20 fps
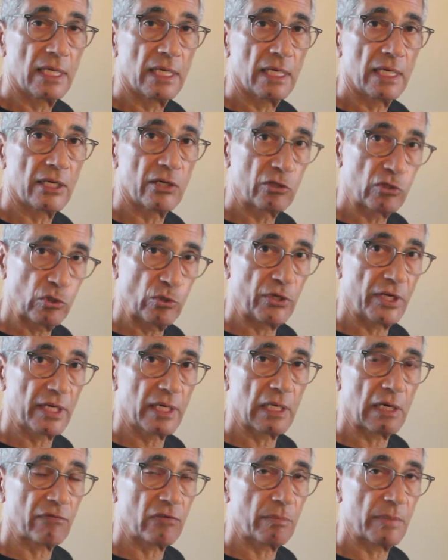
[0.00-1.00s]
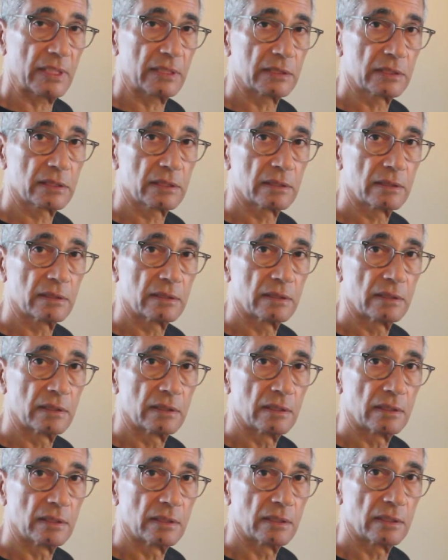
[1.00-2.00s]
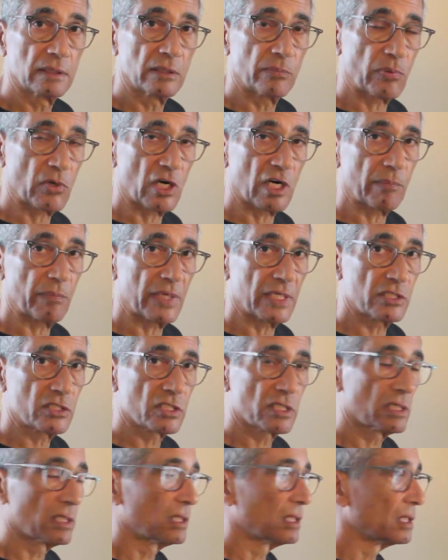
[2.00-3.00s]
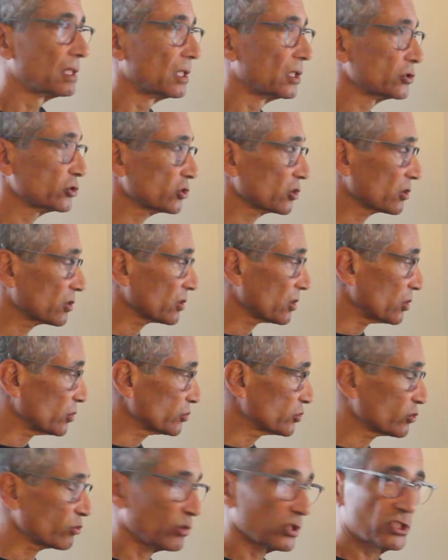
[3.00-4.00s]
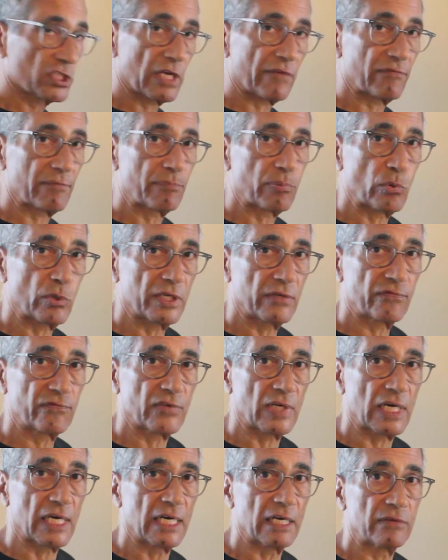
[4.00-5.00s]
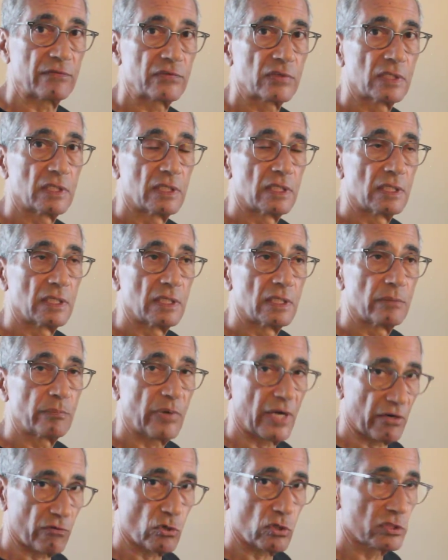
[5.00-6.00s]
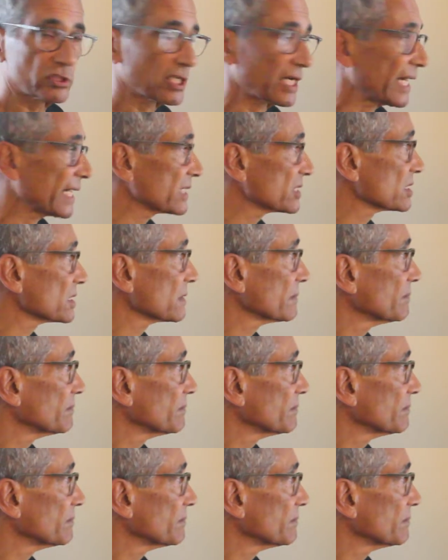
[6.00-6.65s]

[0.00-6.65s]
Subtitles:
including government departments, to go to a 7.5 payroll tax.